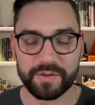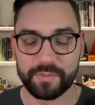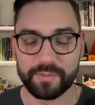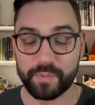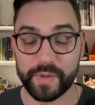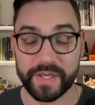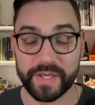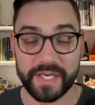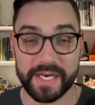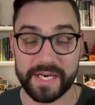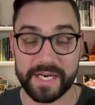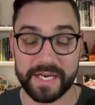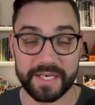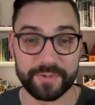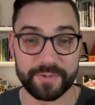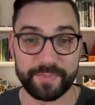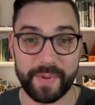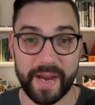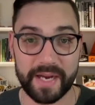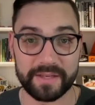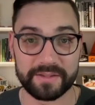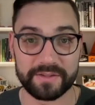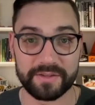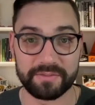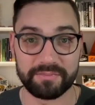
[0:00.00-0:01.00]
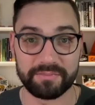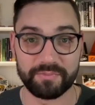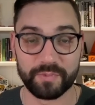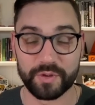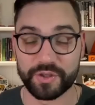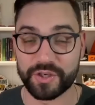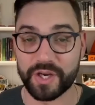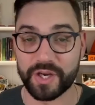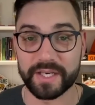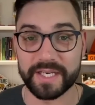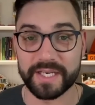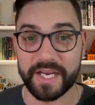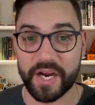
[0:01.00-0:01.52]
We didn't expect
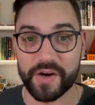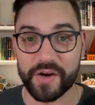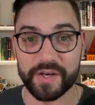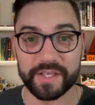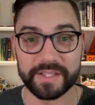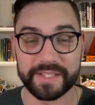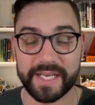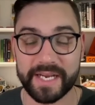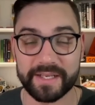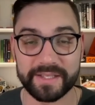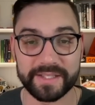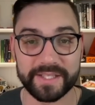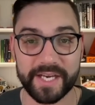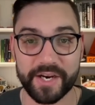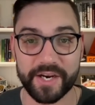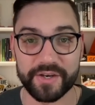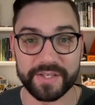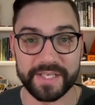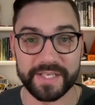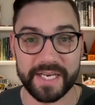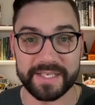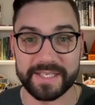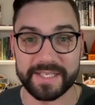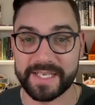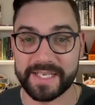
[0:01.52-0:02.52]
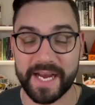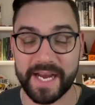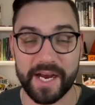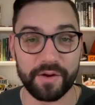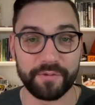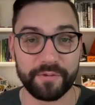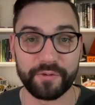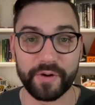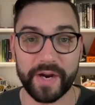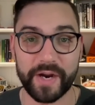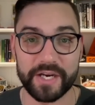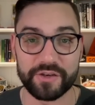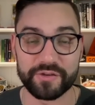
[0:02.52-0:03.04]
Rashawn Gary to tear his
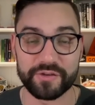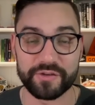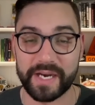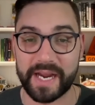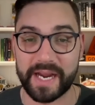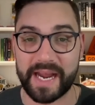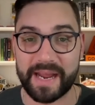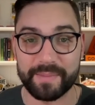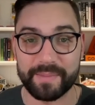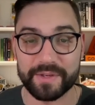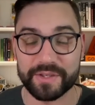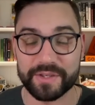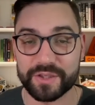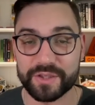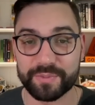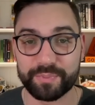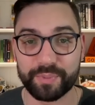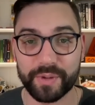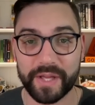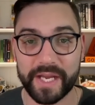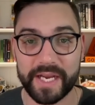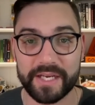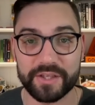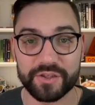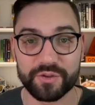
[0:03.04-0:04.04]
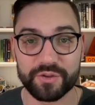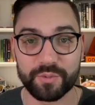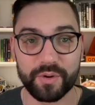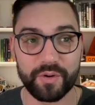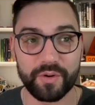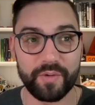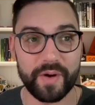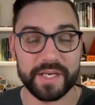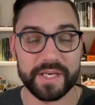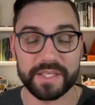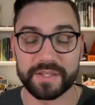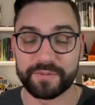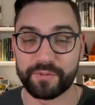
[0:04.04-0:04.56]
ACL, for Adrian Amos's play to
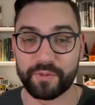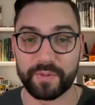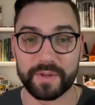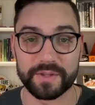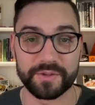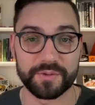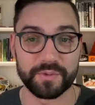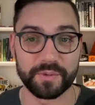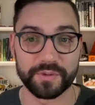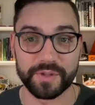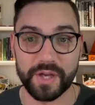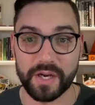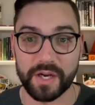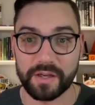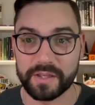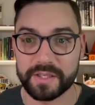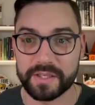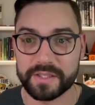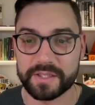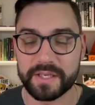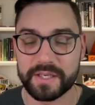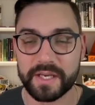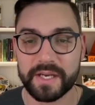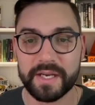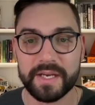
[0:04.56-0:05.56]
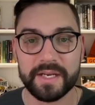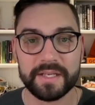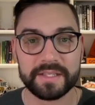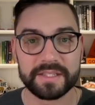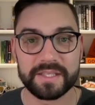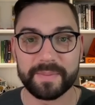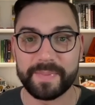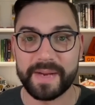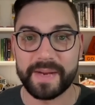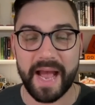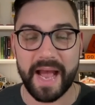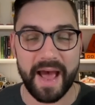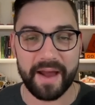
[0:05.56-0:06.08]
regress, for Russell Douglas
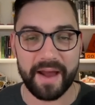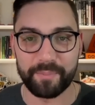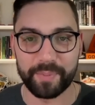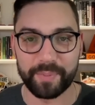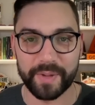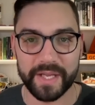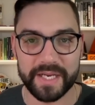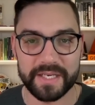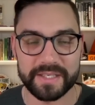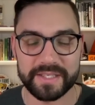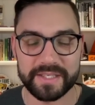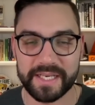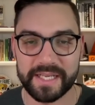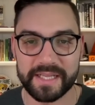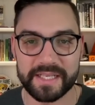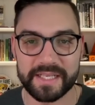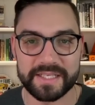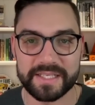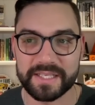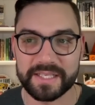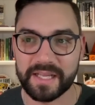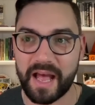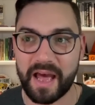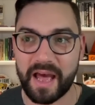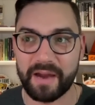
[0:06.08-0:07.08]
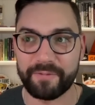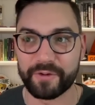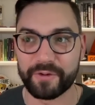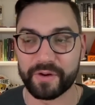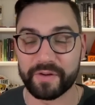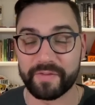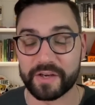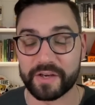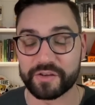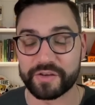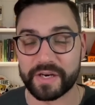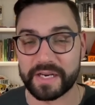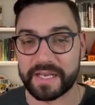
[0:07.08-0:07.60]
to be out of place in the slot, for
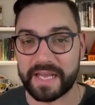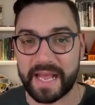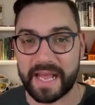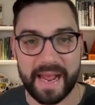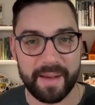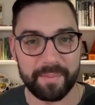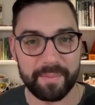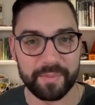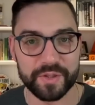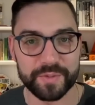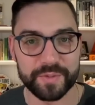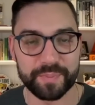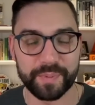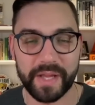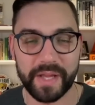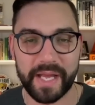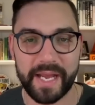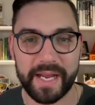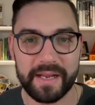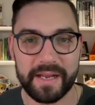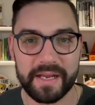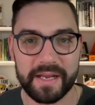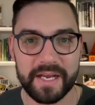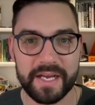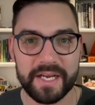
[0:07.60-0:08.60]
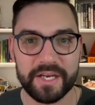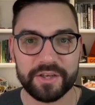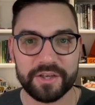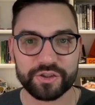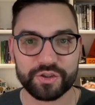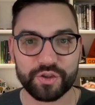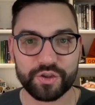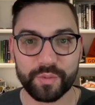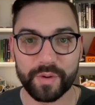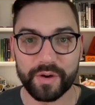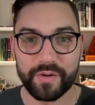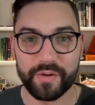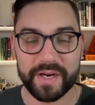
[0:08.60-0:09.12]
Devondre Campbell's play
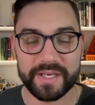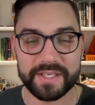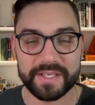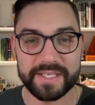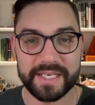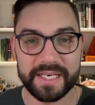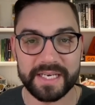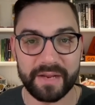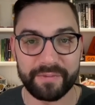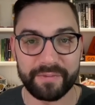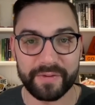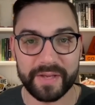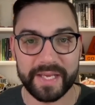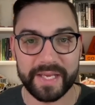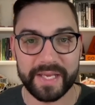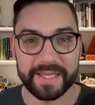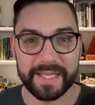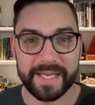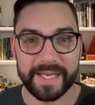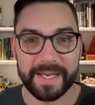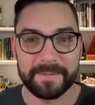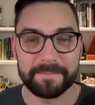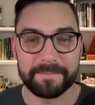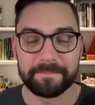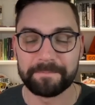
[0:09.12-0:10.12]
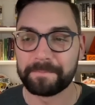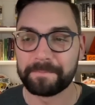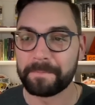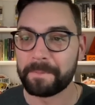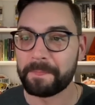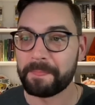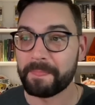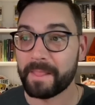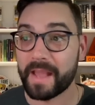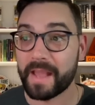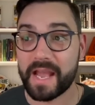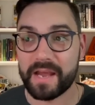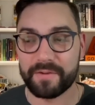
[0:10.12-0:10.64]
to regress significantly,
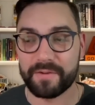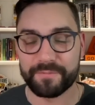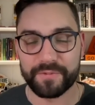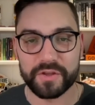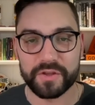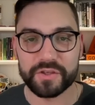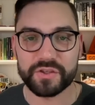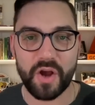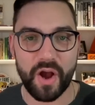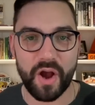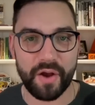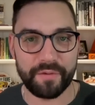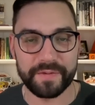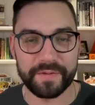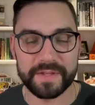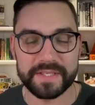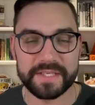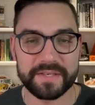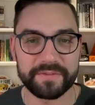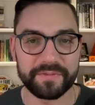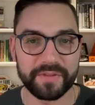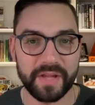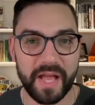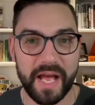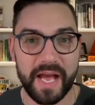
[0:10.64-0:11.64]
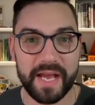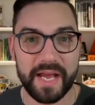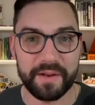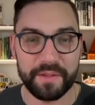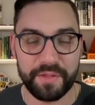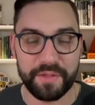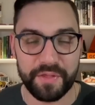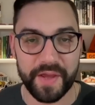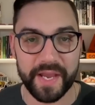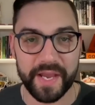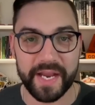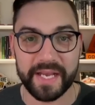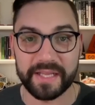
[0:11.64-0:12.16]
and for this offensive line
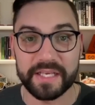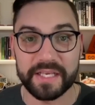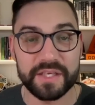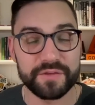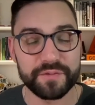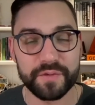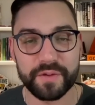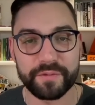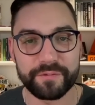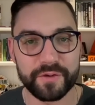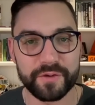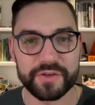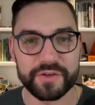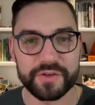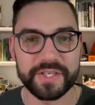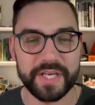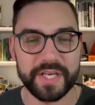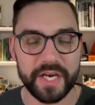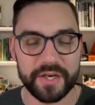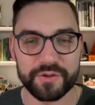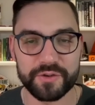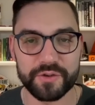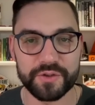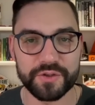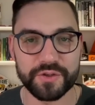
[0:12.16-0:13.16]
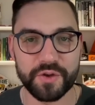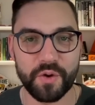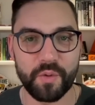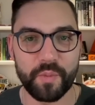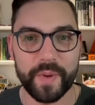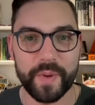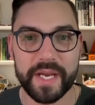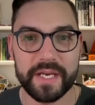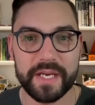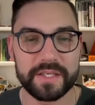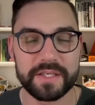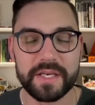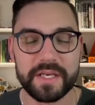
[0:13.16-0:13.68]
thing, at least for the first 6 or so
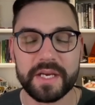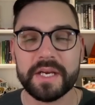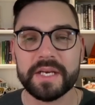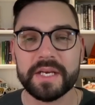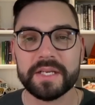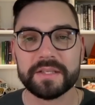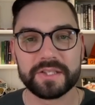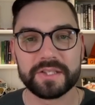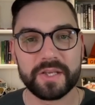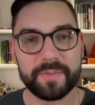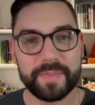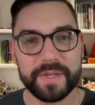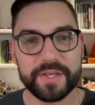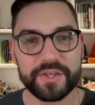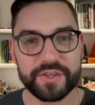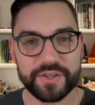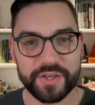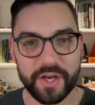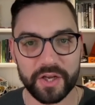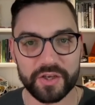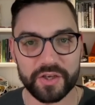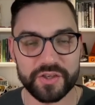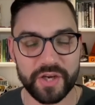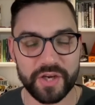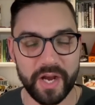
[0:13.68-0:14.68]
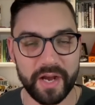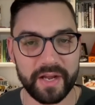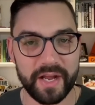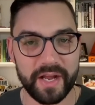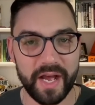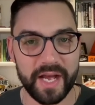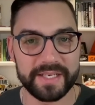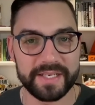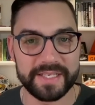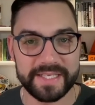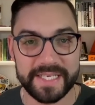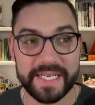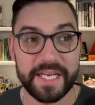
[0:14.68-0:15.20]
weeks, to be such
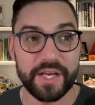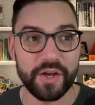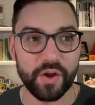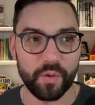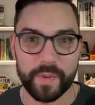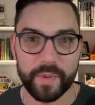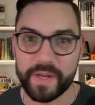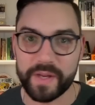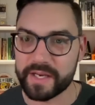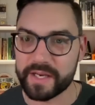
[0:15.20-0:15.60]
a deal. We